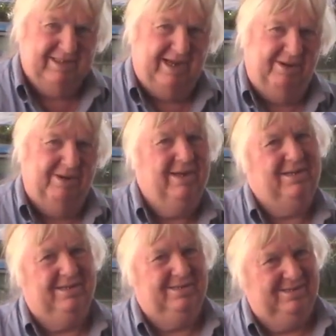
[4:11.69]
So,
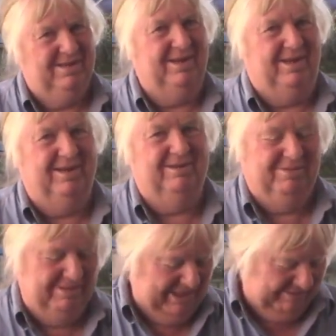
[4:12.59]

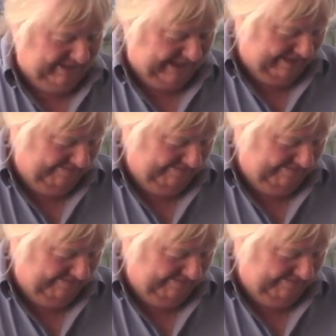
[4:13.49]
we'll live with